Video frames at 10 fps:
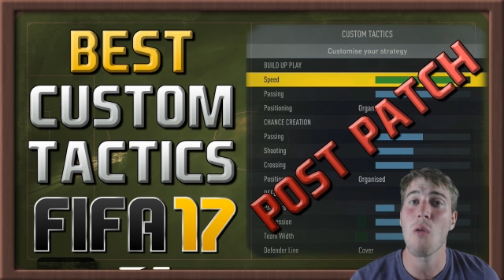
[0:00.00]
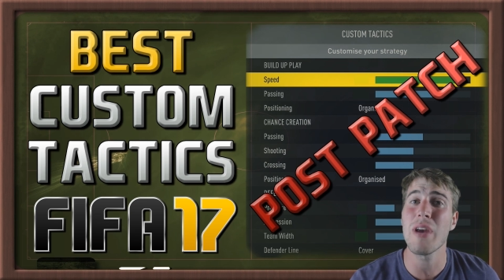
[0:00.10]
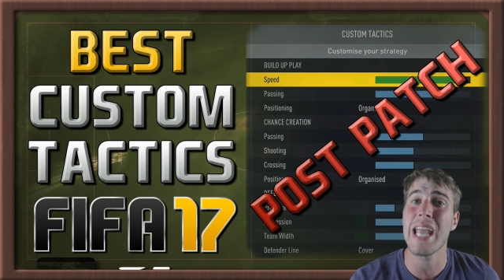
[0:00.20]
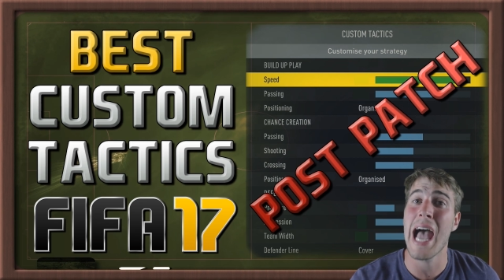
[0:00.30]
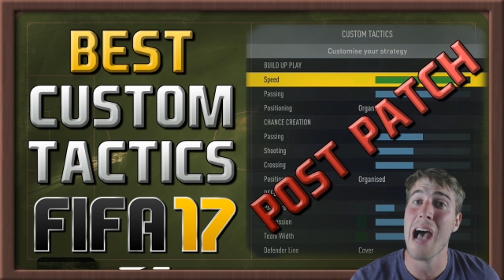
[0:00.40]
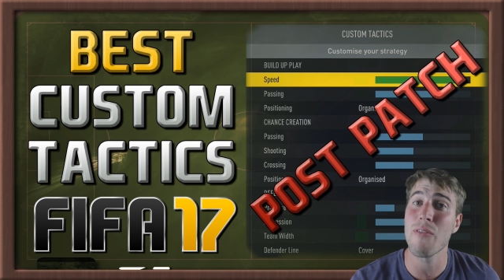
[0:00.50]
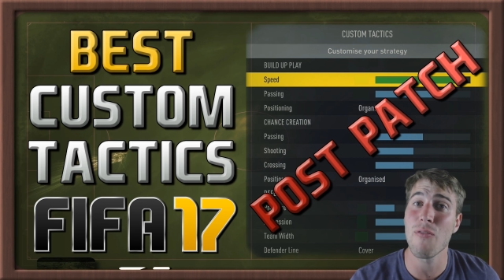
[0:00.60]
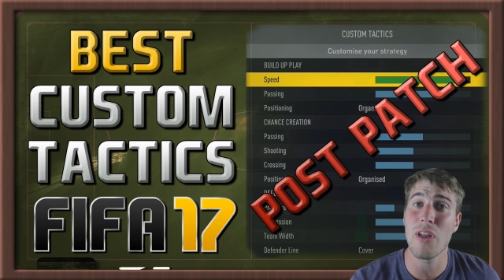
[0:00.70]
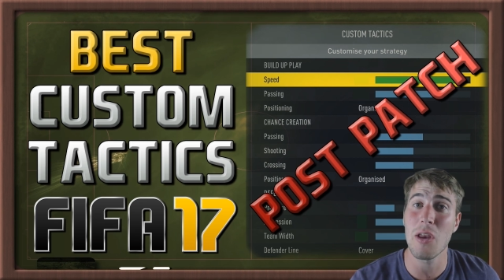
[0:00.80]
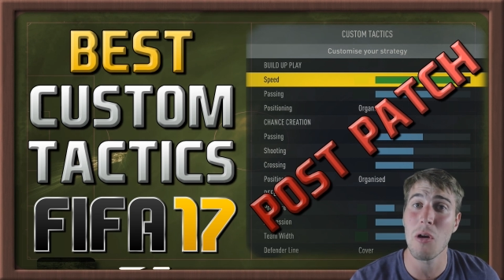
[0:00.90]
I already
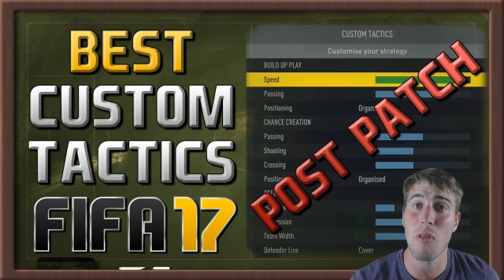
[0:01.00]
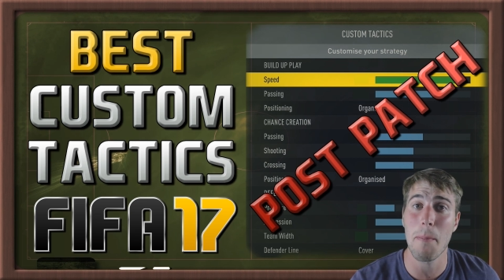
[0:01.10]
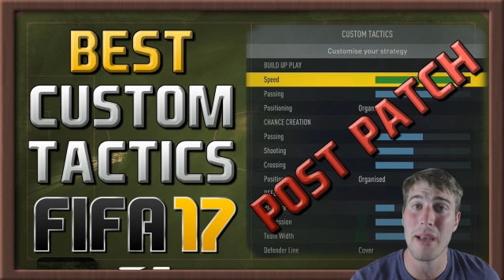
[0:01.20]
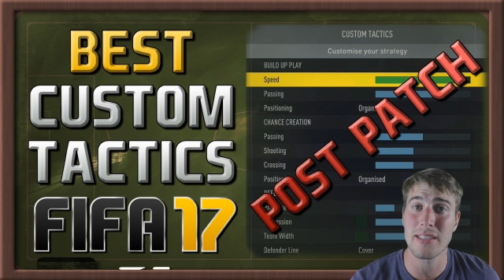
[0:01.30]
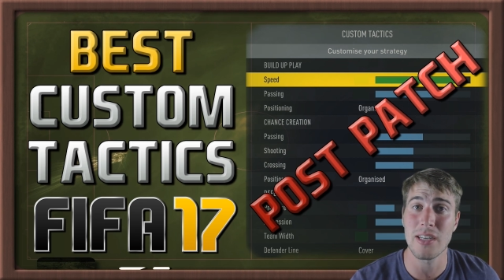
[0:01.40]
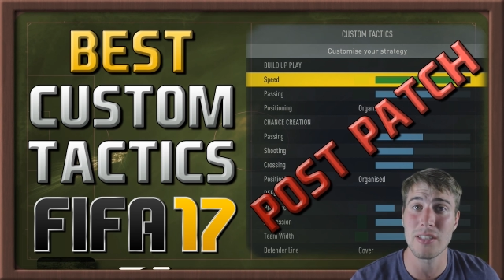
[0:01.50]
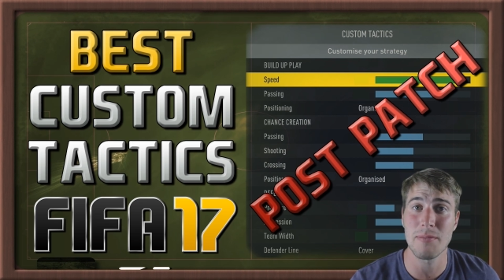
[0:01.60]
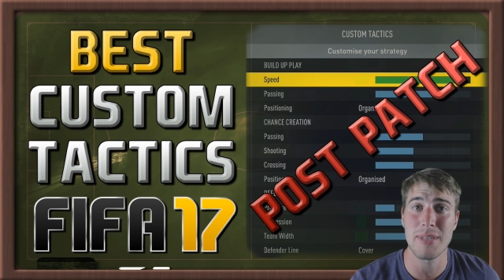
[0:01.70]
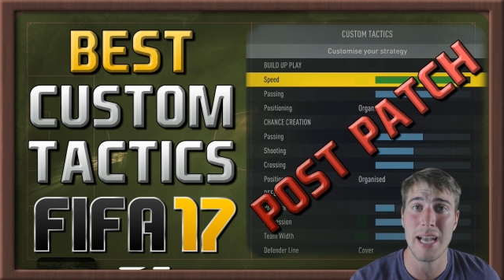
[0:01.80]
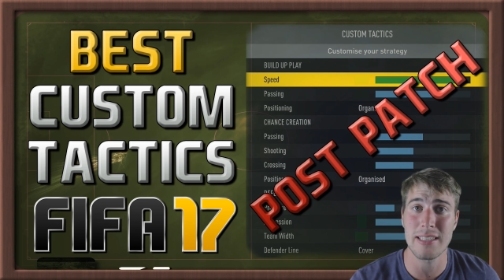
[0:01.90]
have a video on the best
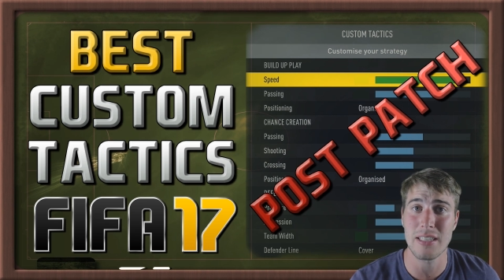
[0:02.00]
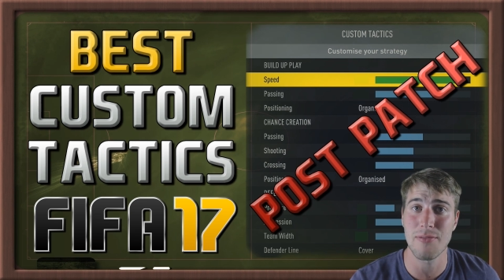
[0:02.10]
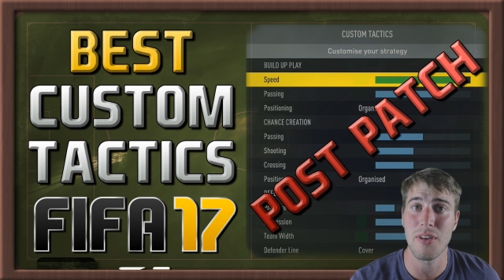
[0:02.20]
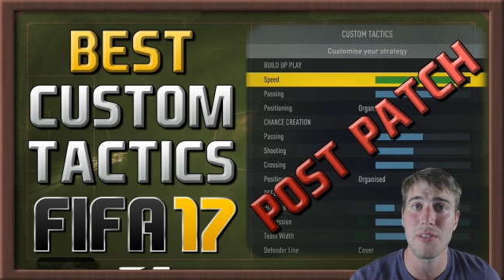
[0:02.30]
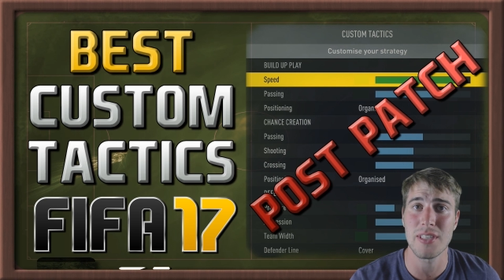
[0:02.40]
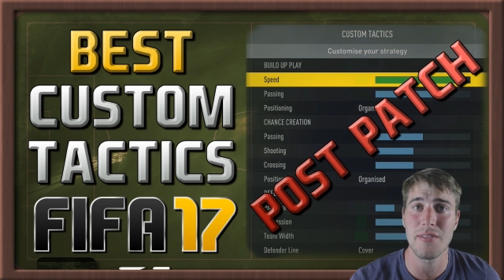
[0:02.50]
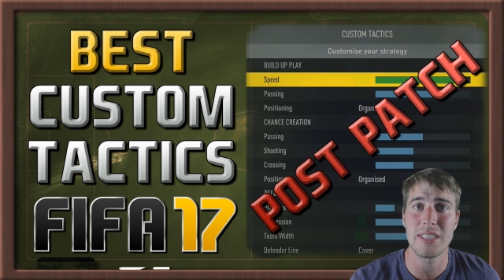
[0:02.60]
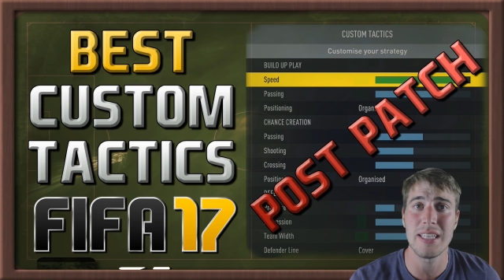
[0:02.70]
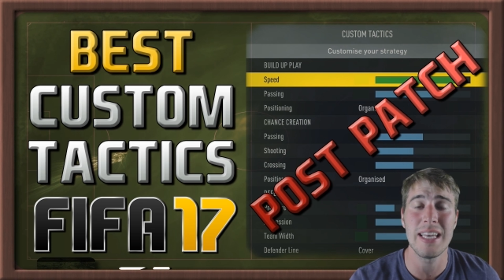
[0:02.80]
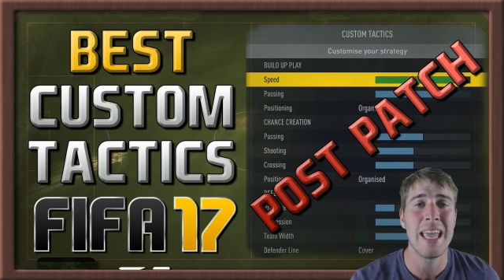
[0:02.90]
custom tactics in FIFA
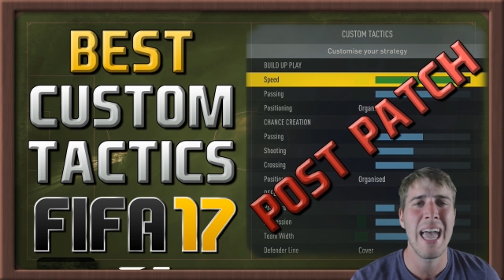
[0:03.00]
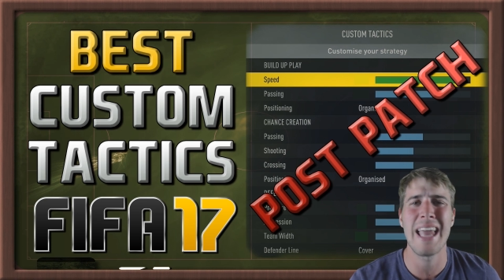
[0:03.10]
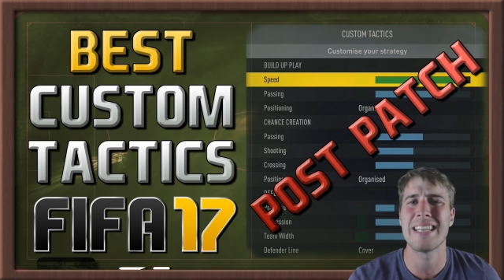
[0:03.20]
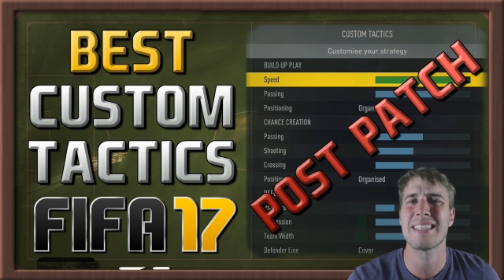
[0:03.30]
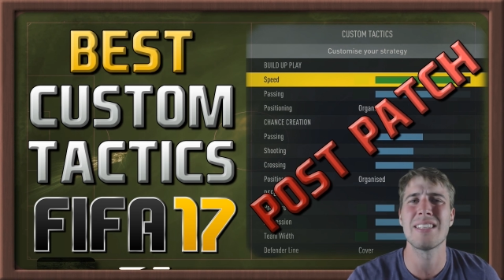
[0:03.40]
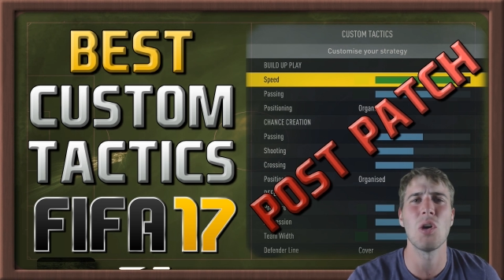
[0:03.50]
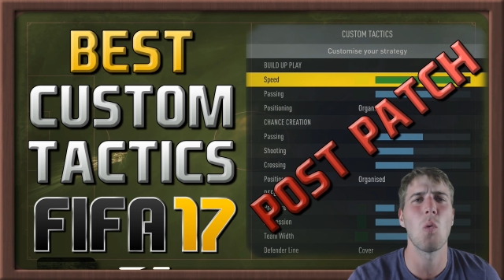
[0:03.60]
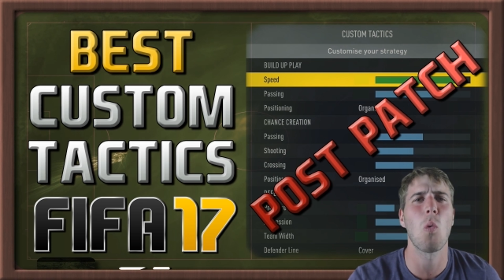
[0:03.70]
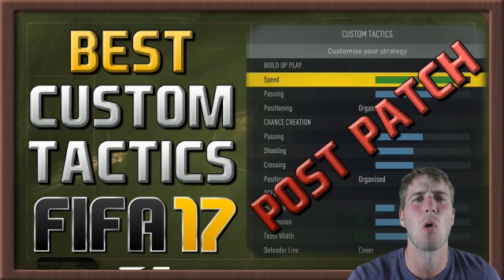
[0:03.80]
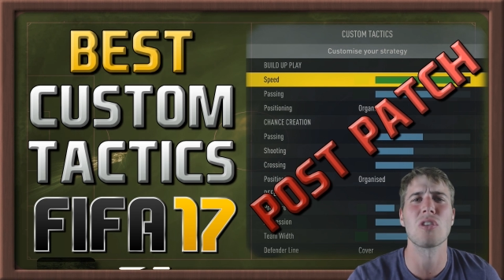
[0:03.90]
17, and it
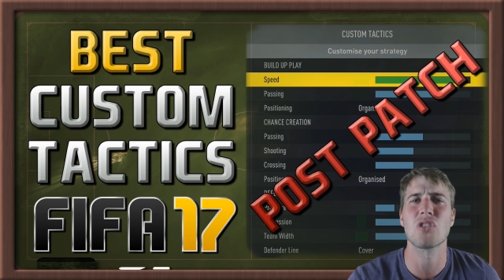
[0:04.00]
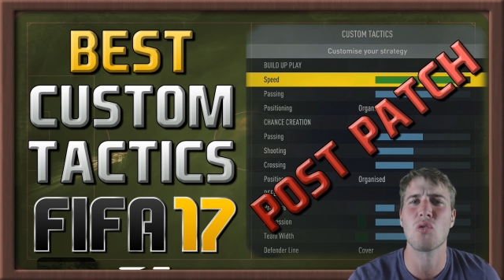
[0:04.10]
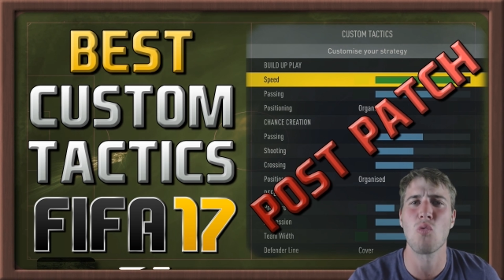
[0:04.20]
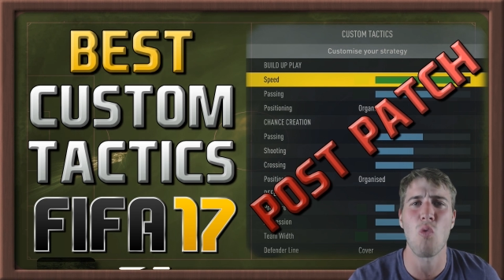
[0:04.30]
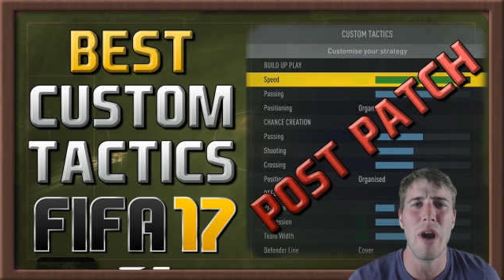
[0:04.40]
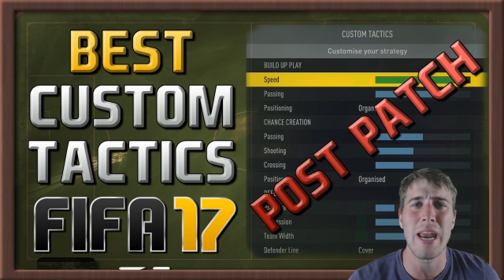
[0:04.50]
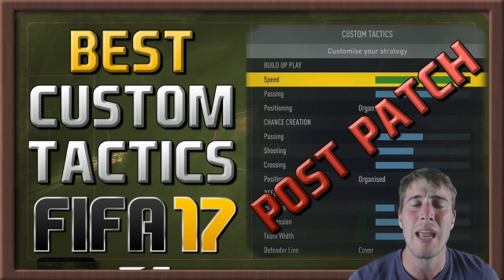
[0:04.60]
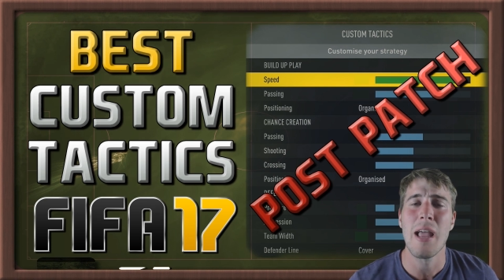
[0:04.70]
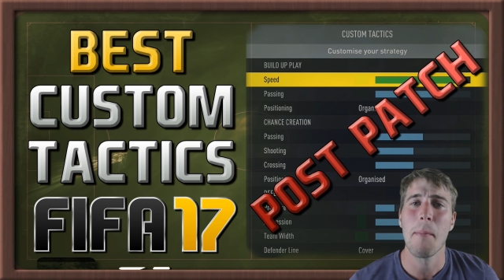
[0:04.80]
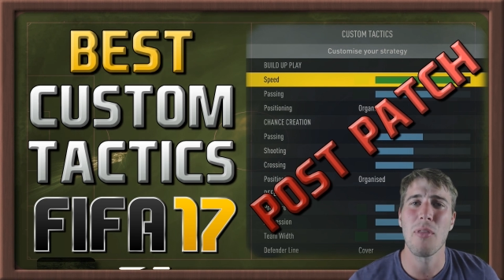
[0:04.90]
still works
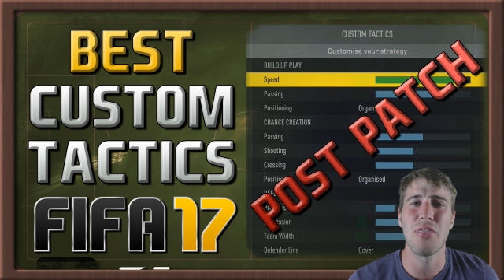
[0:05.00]
great.